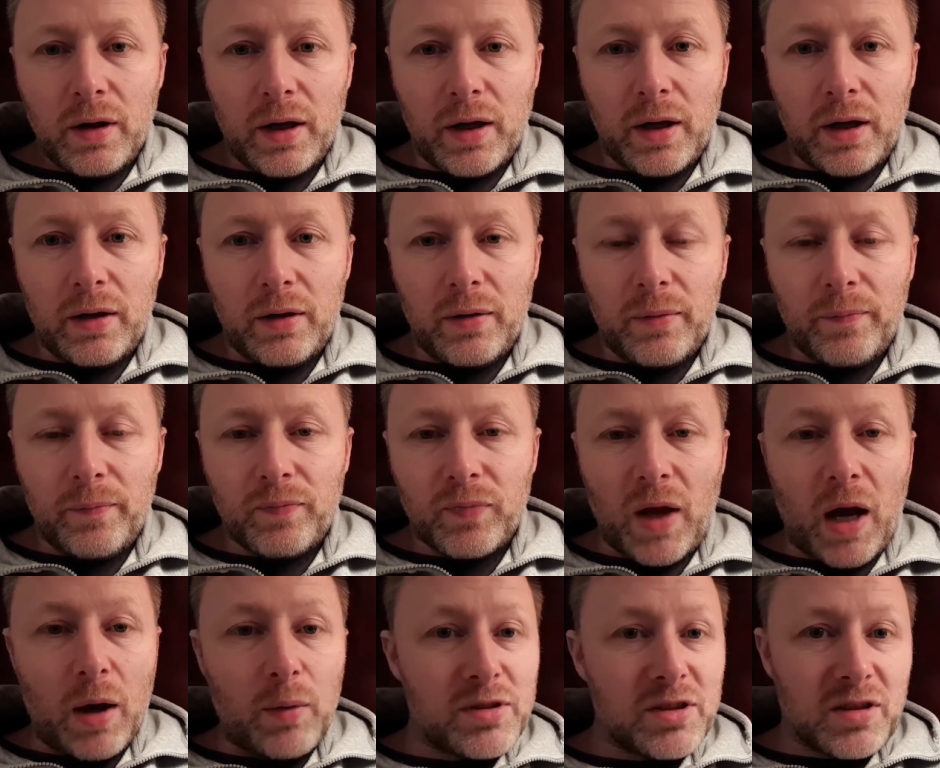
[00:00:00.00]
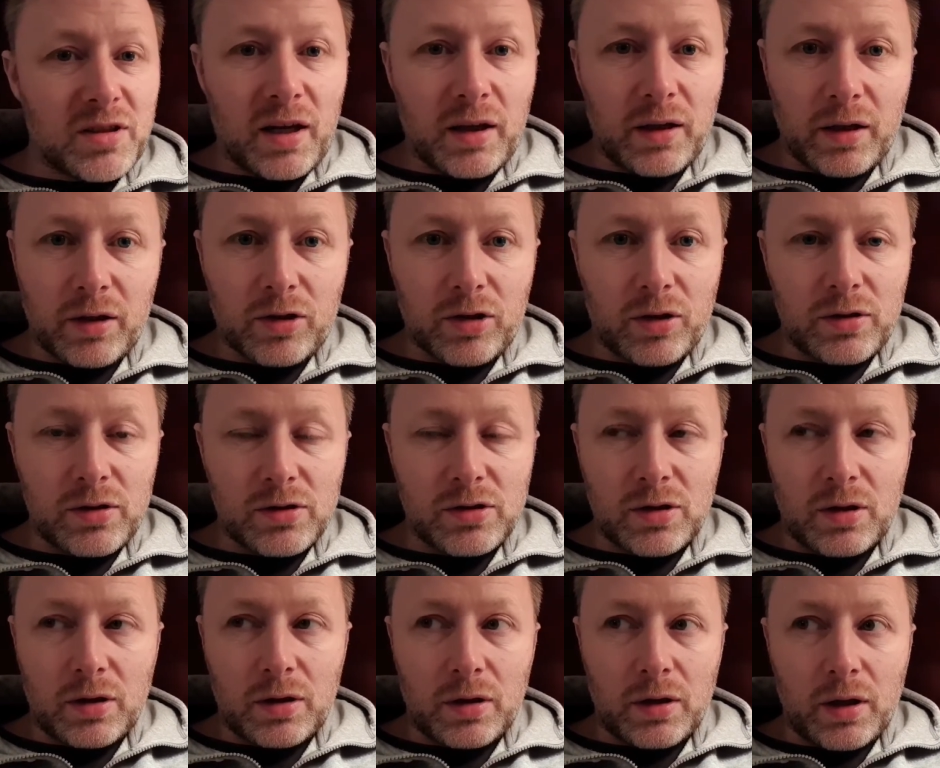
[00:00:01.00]
And I was taking like tons
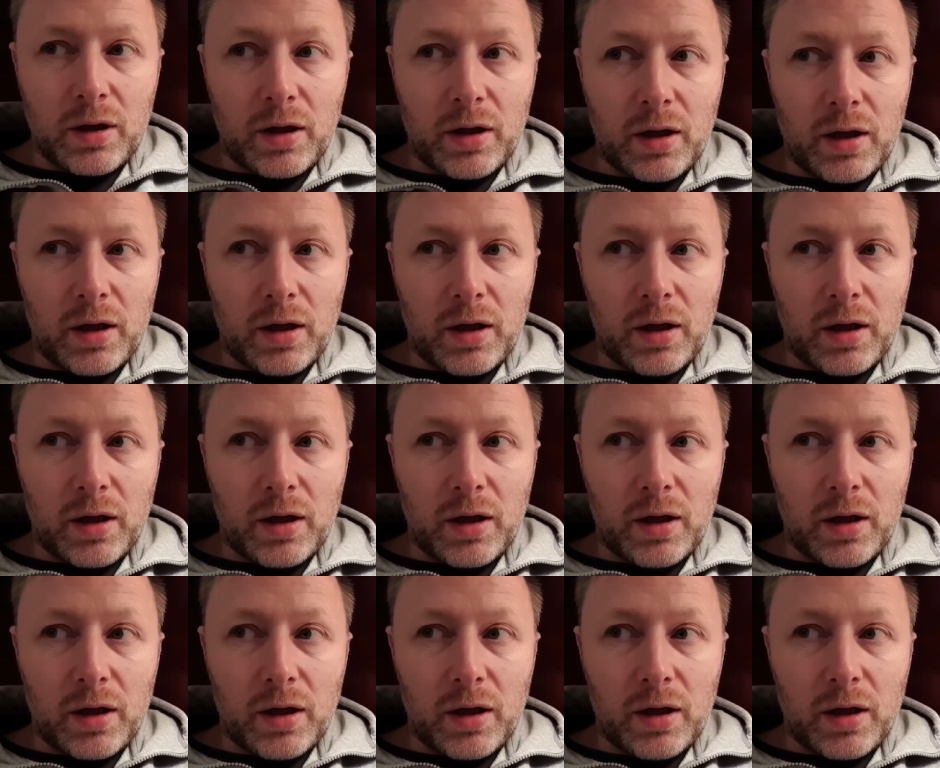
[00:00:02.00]
of,